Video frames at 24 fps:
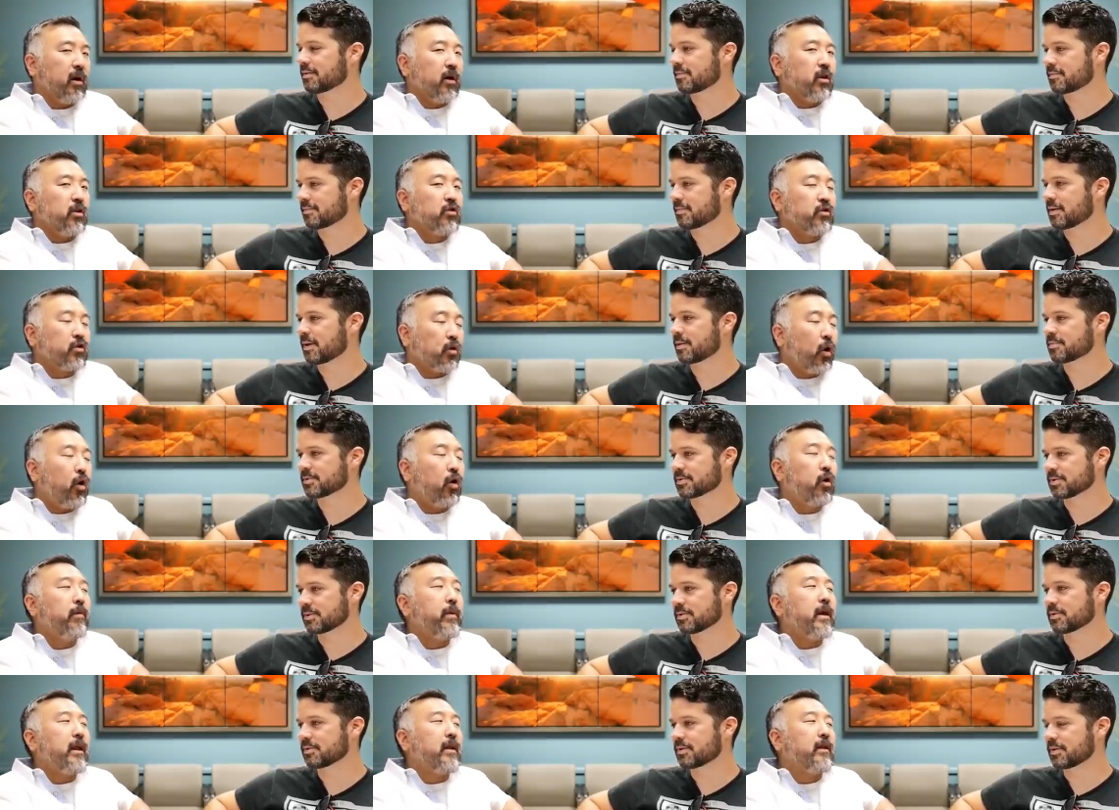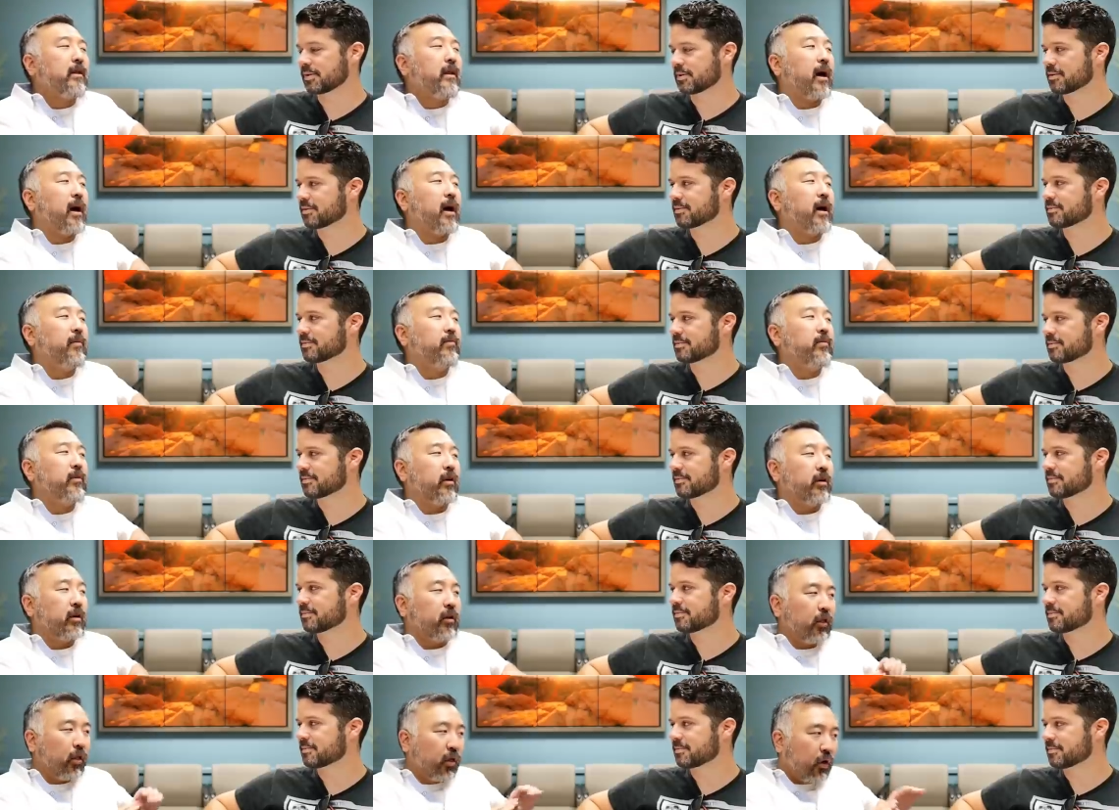Speaker 1: So many times,
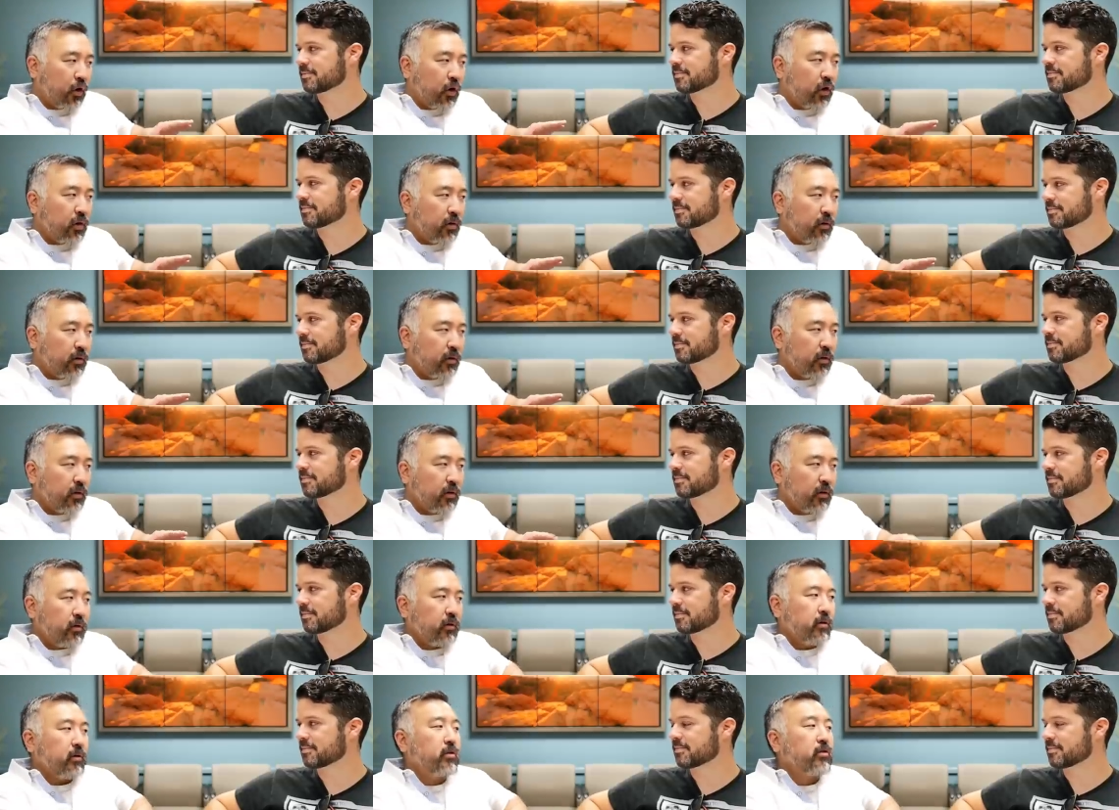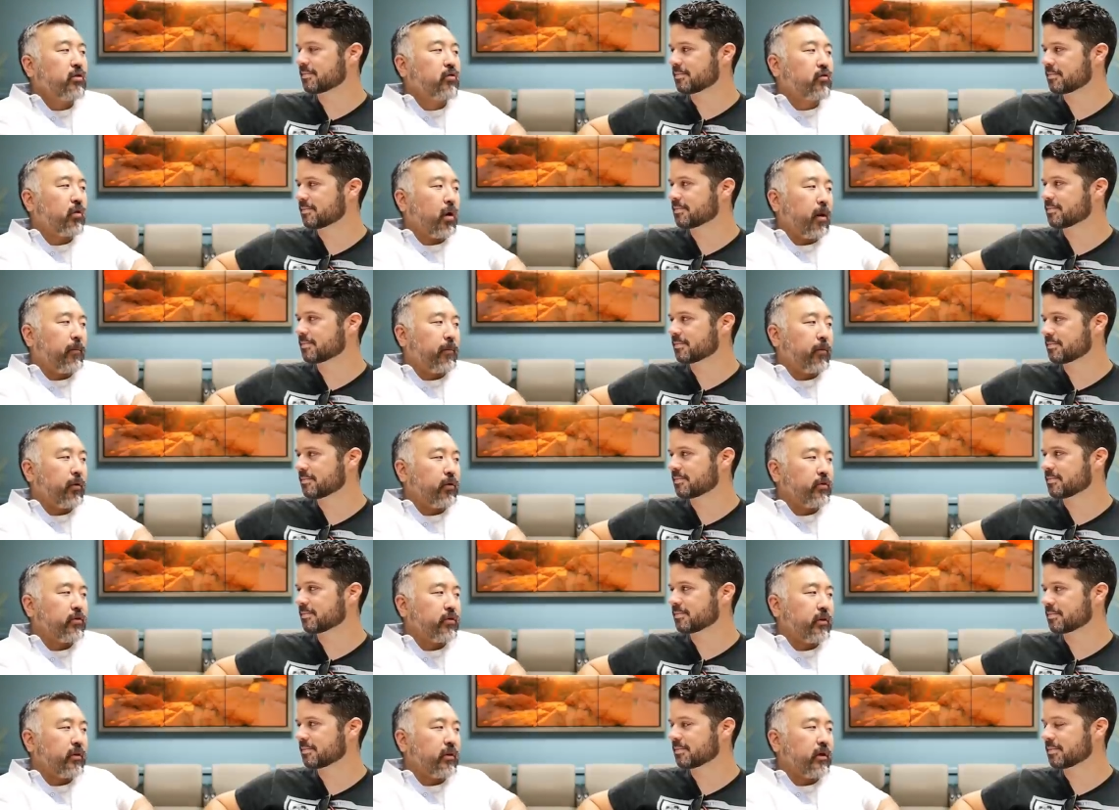an alert scrub
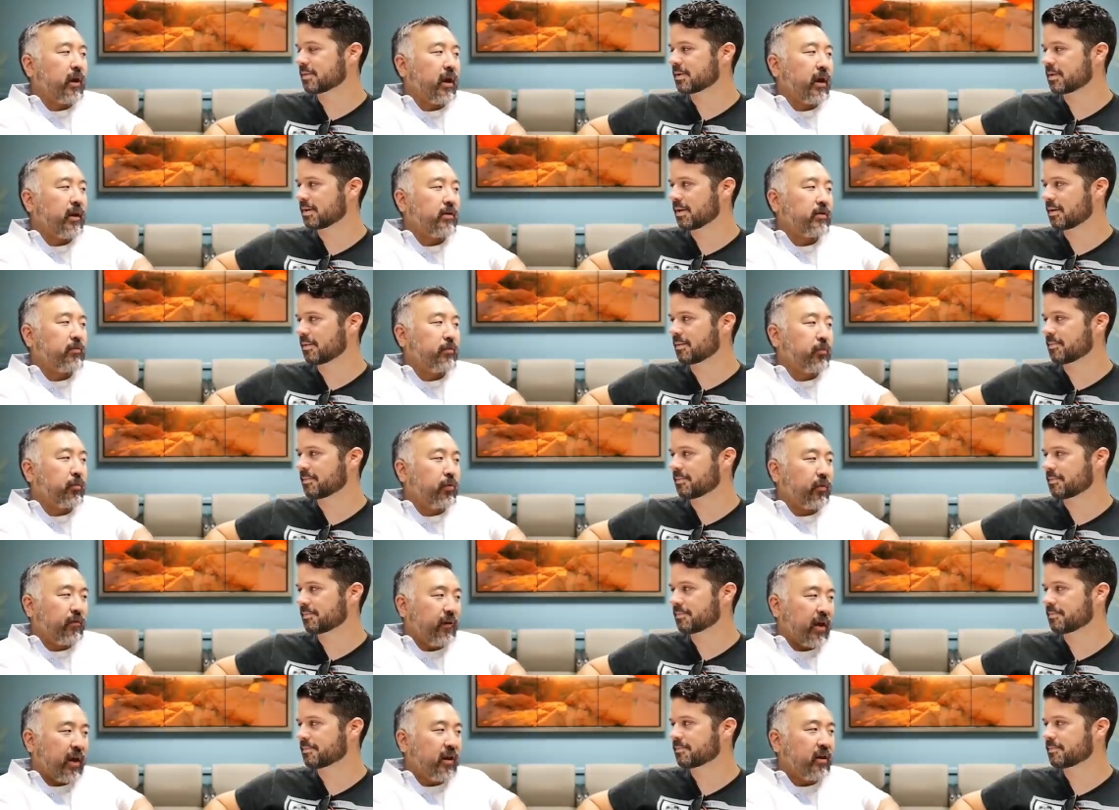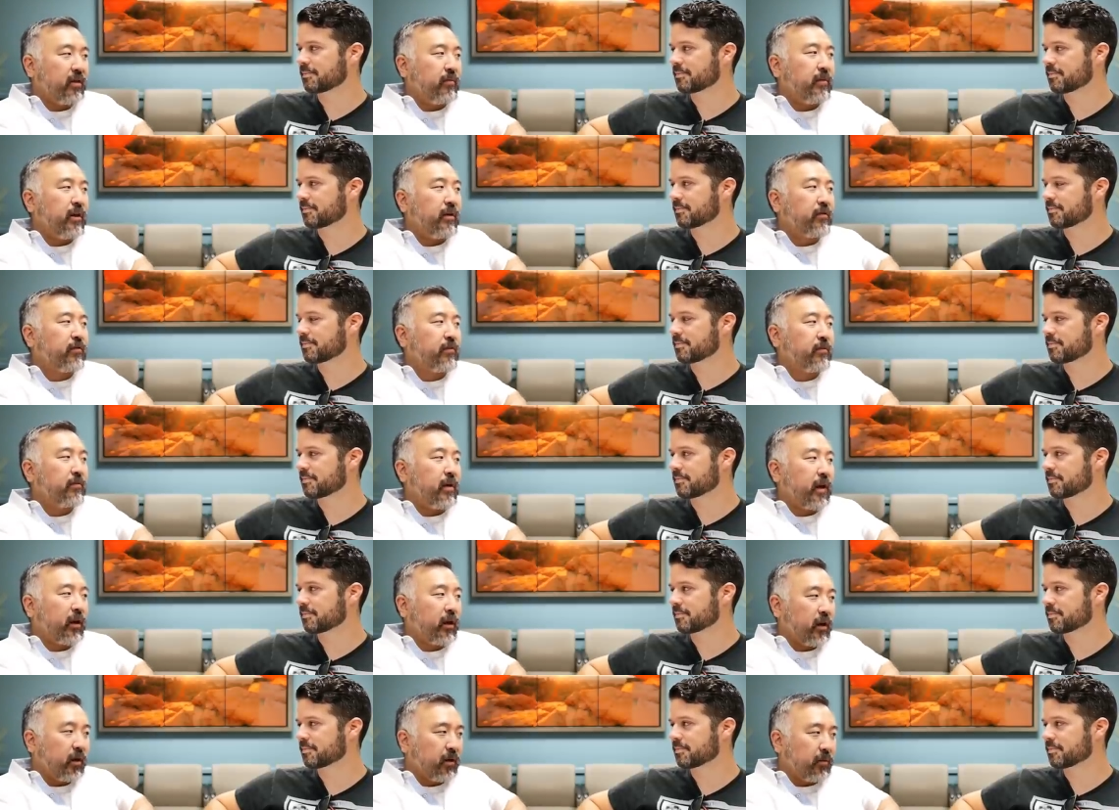person has yeah. prevented me from
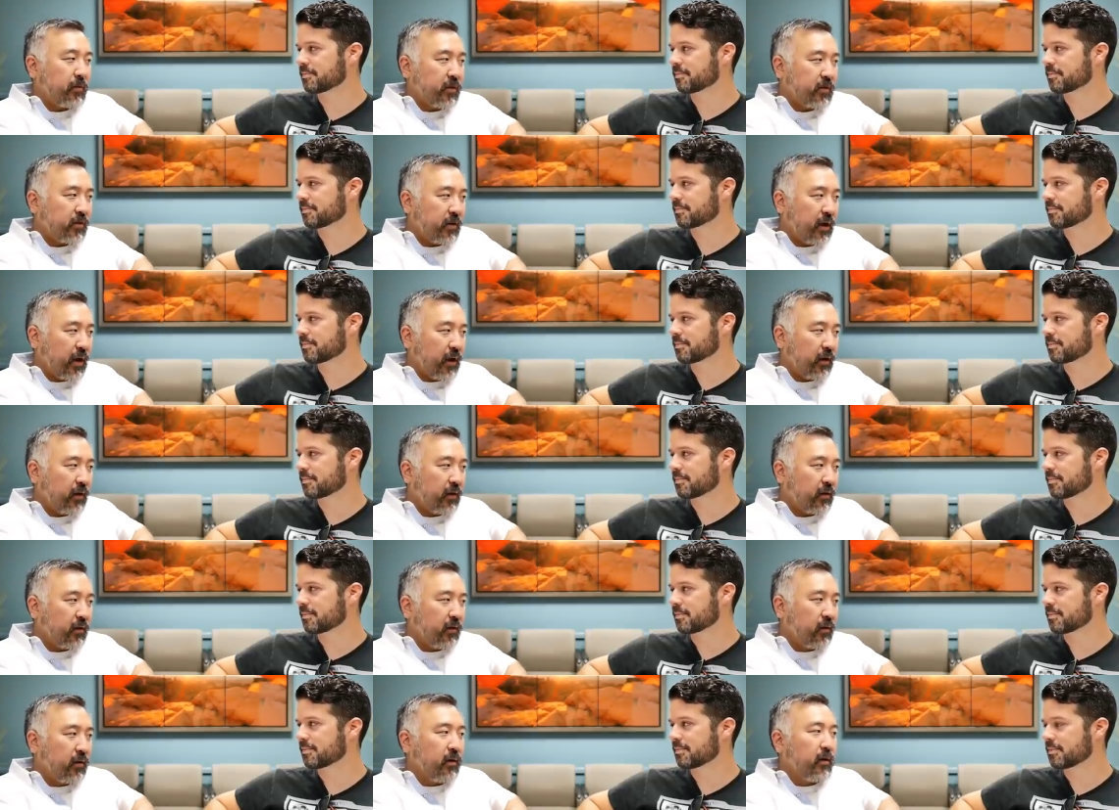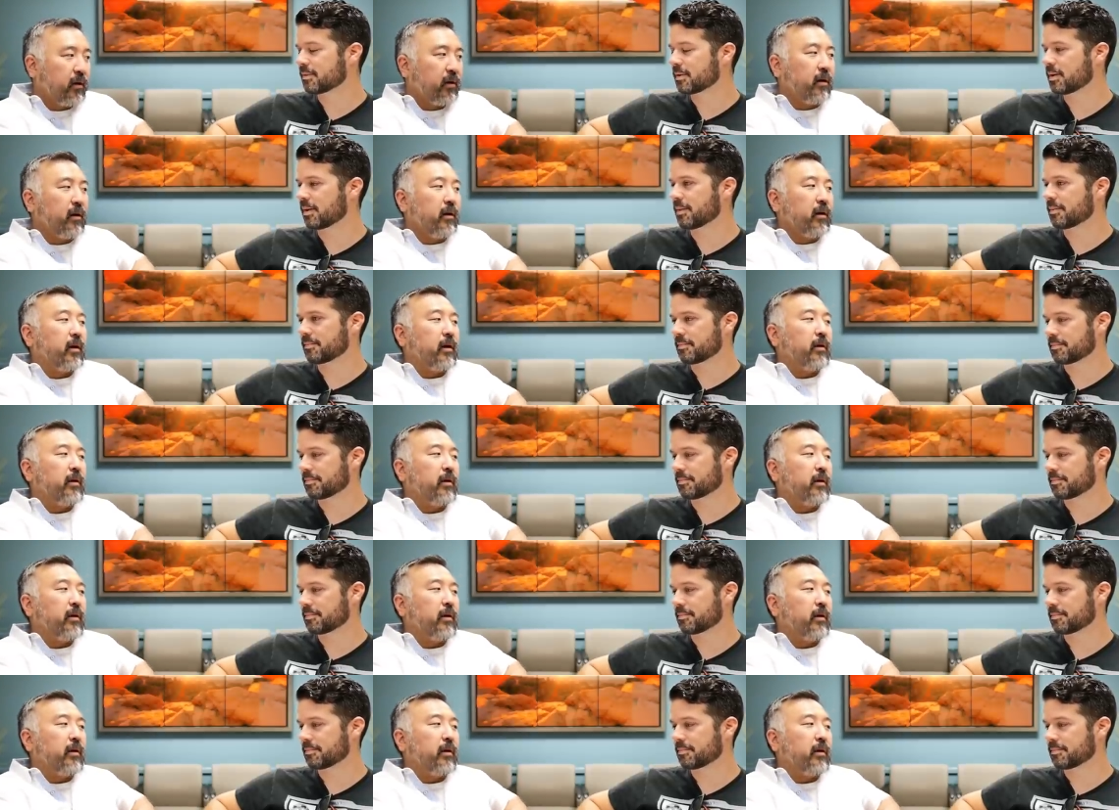making a mistake. Yeah